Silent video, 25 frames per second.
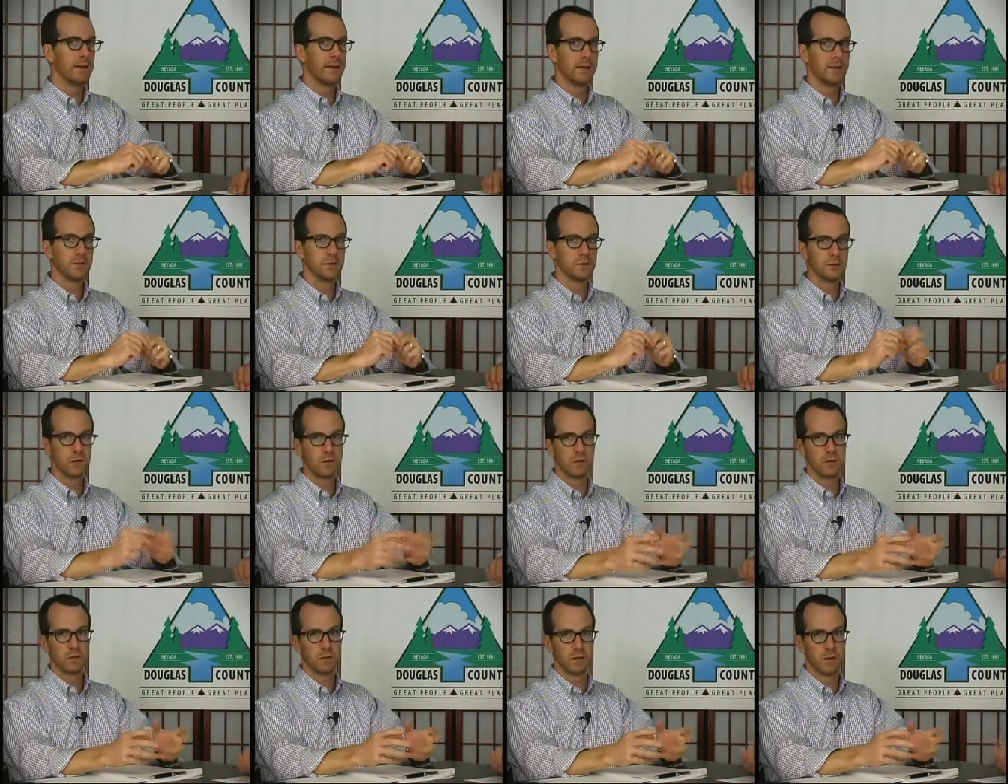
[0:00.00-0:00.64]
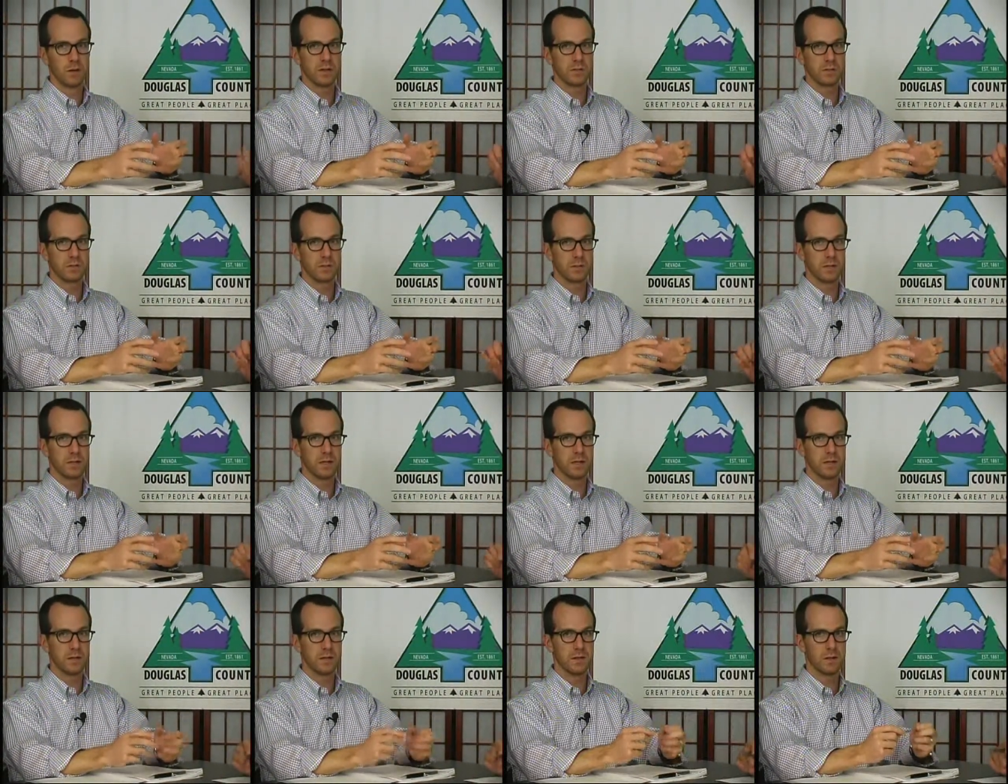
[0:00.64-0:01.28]
and certain
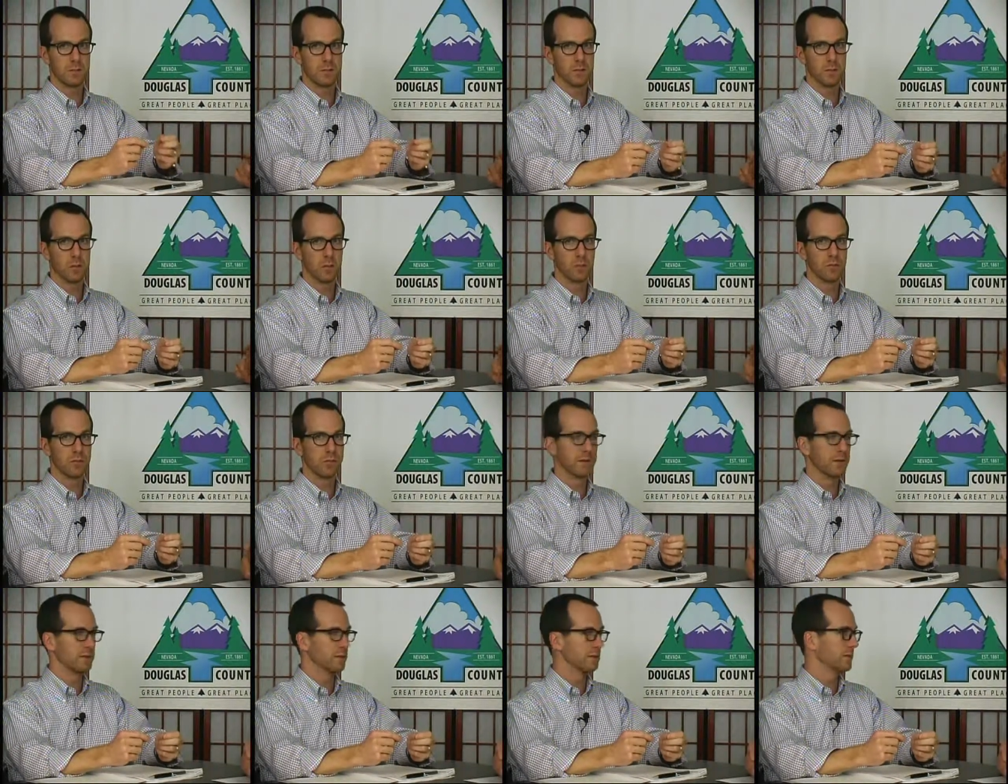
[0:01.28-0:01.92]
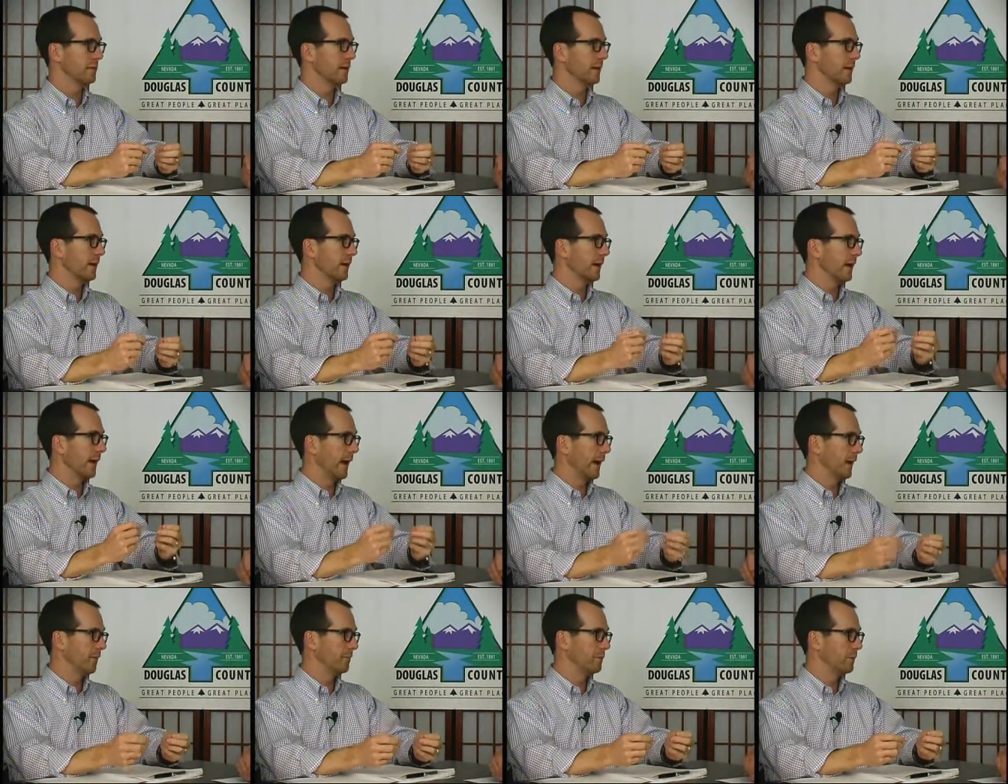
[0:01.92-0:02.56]
transportation improvements
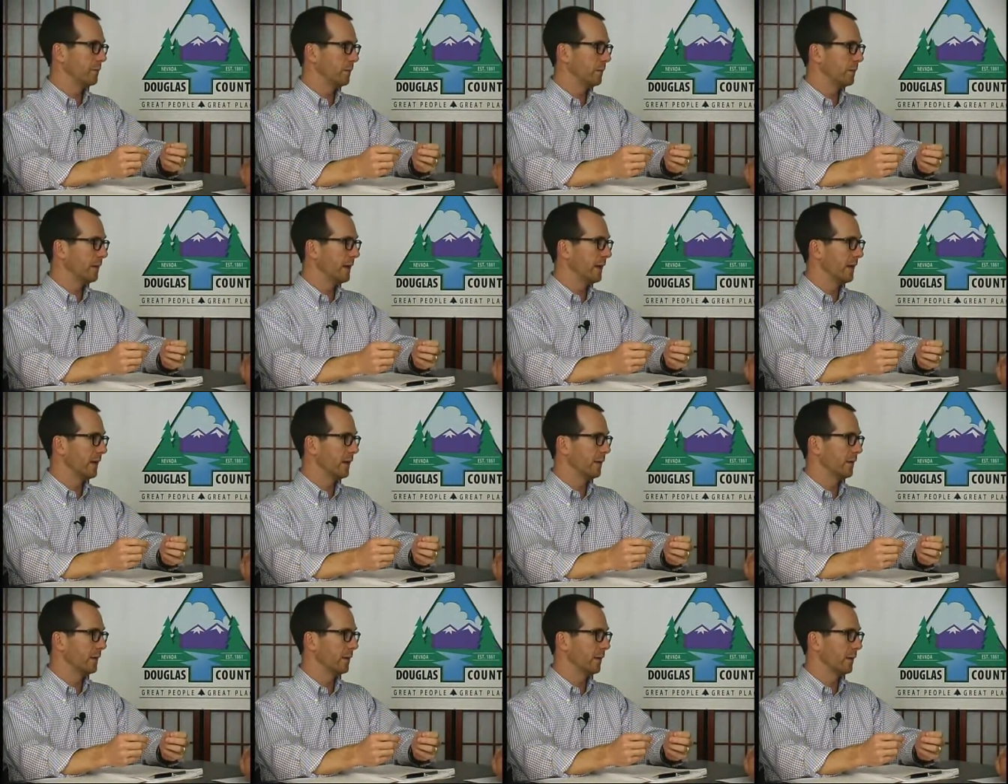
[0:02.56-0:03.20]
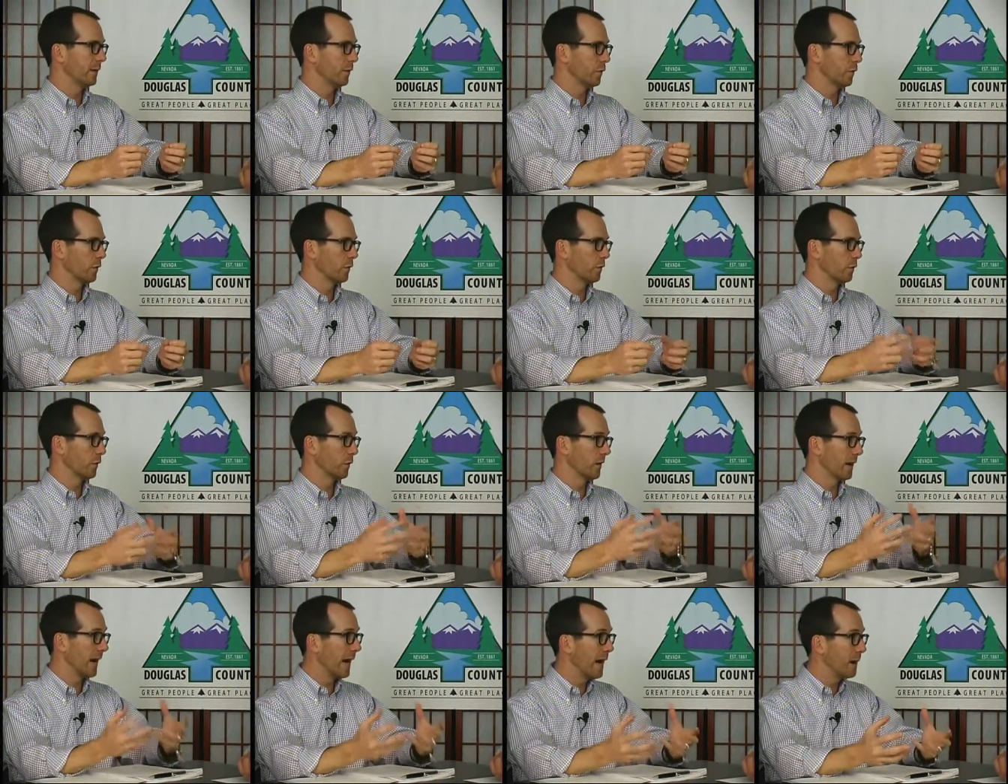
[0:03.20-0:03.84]
have to be made in order
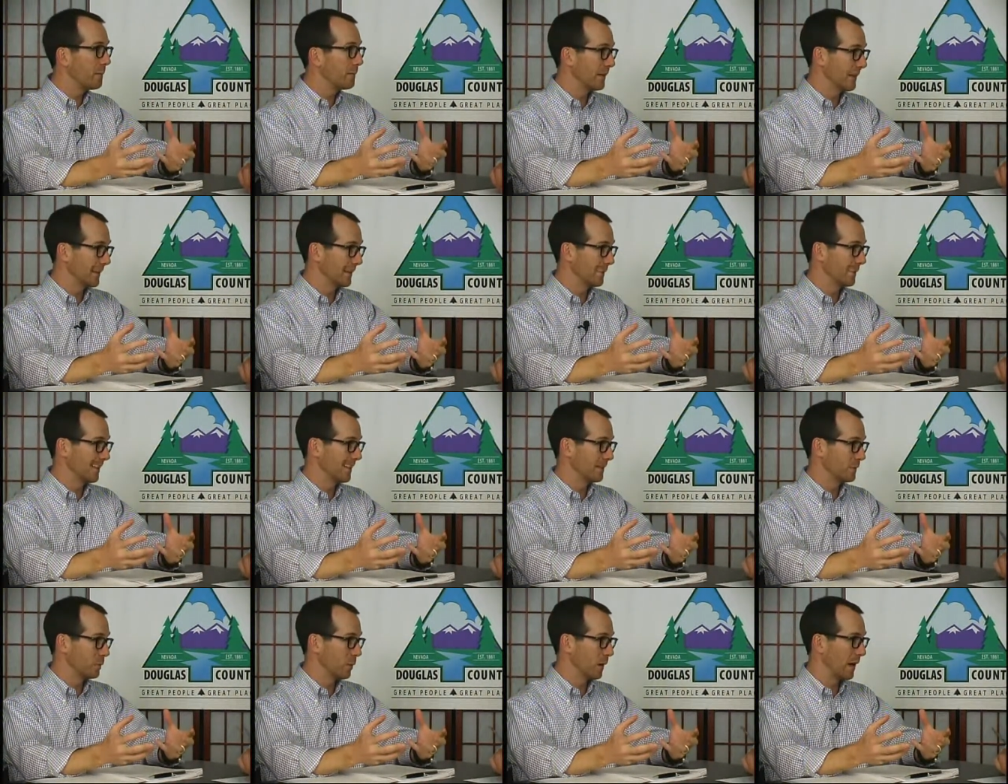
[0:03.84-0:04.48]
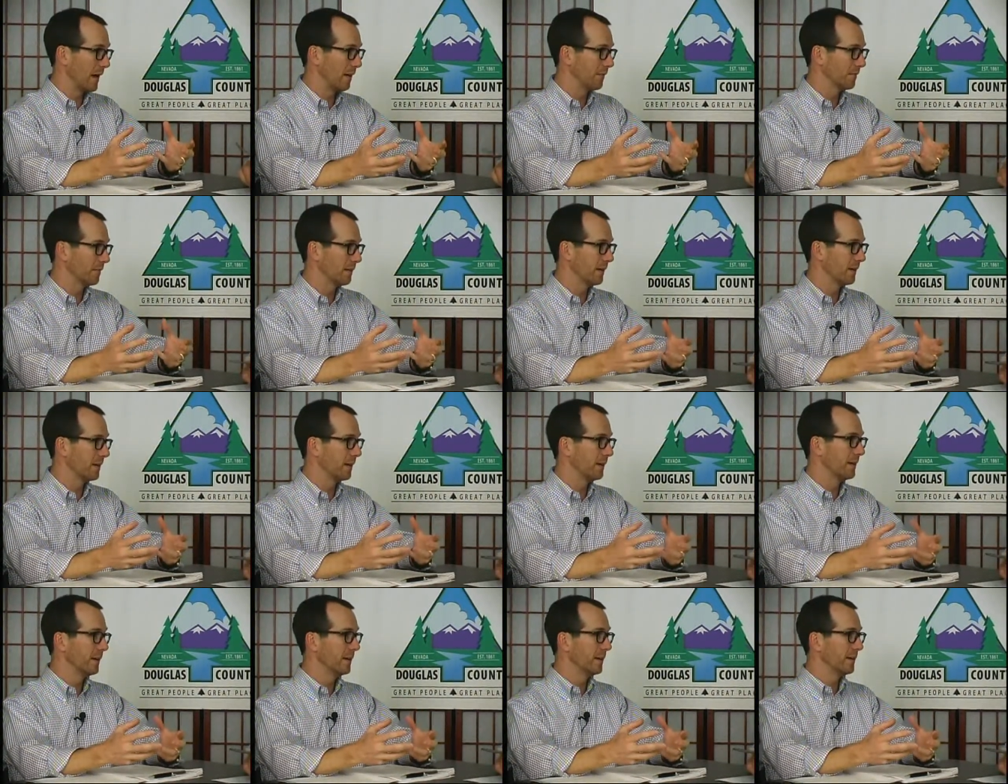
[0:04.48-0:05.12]
to accommodate that
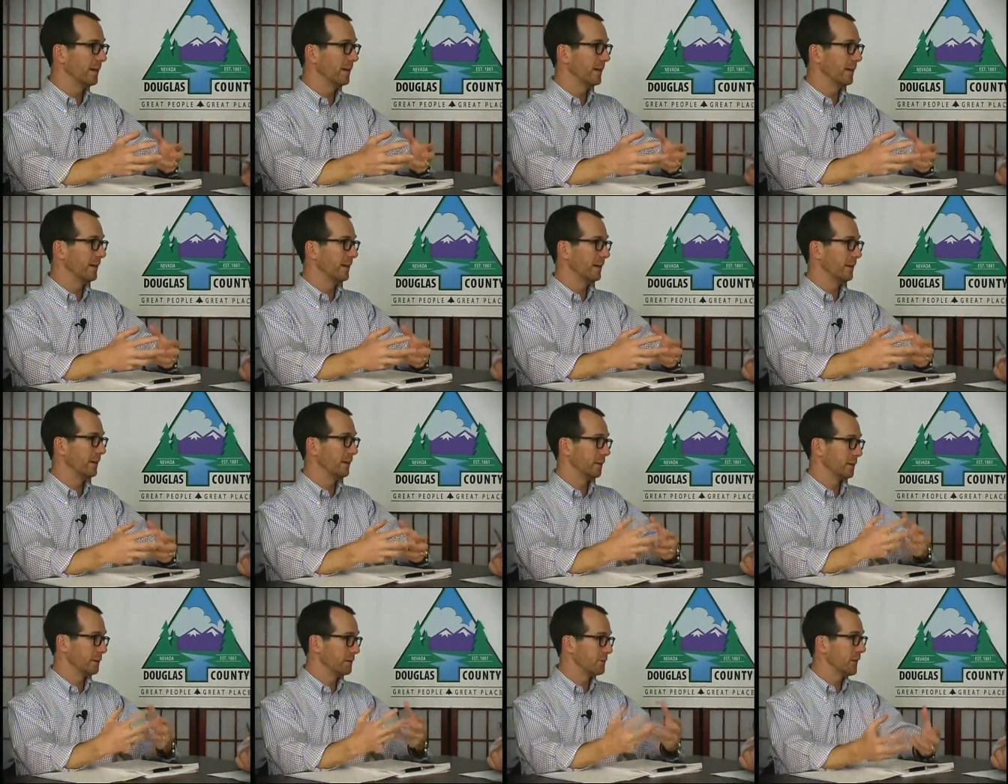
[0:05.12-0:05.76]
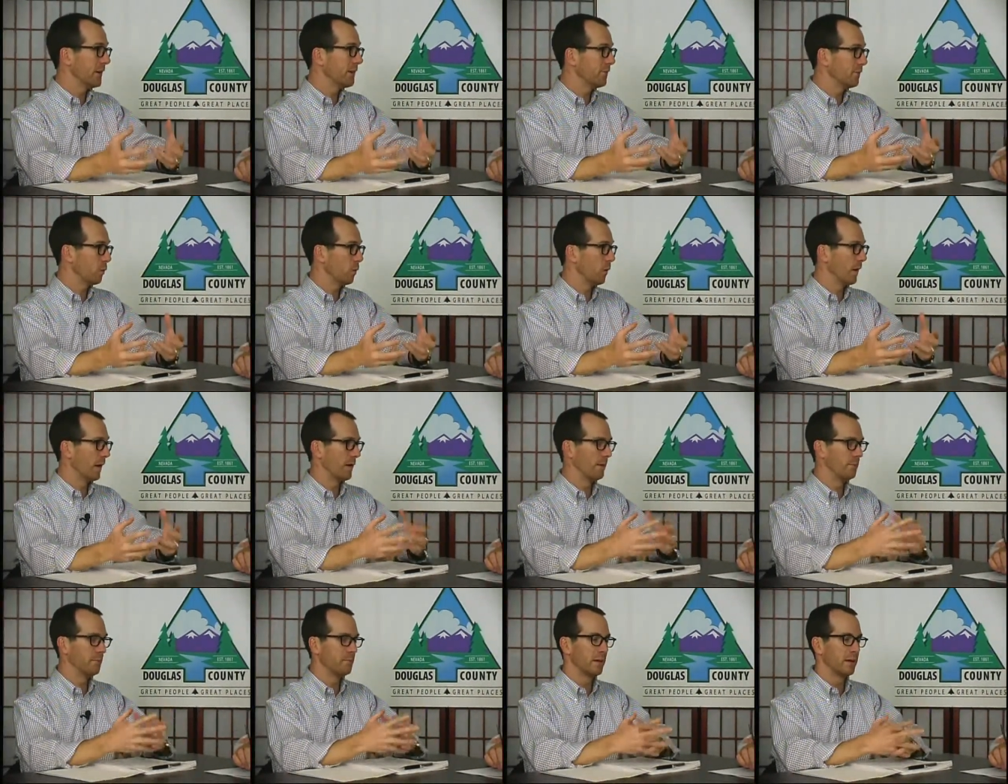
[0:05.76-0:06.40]
traffic in a safe
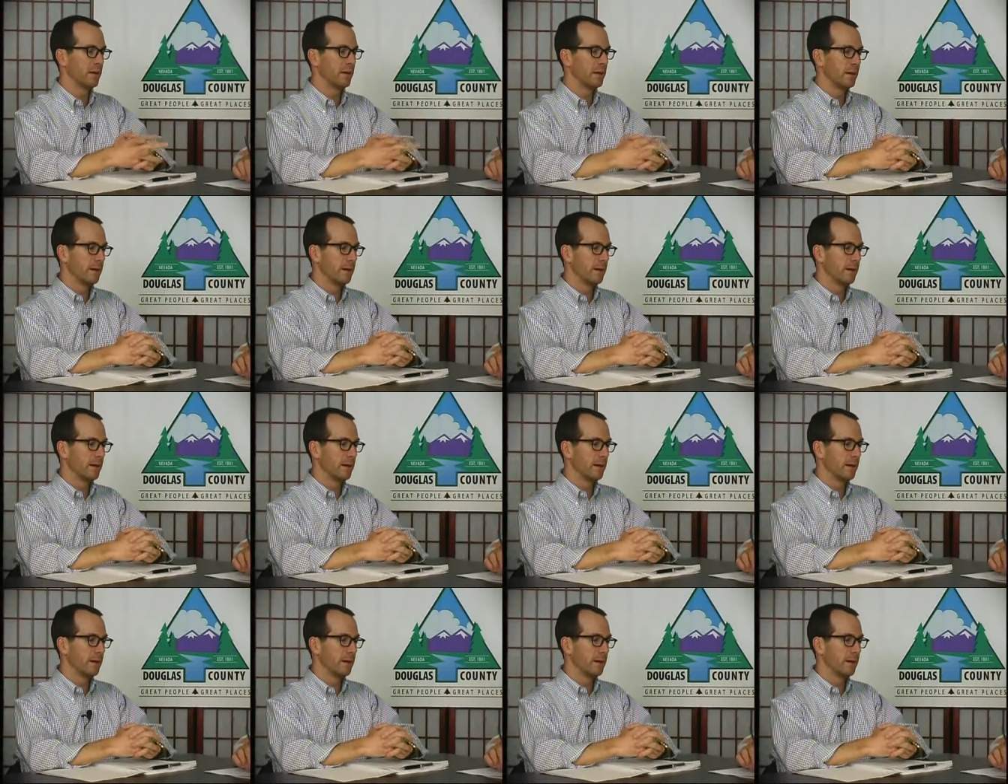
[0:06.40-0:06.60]
way.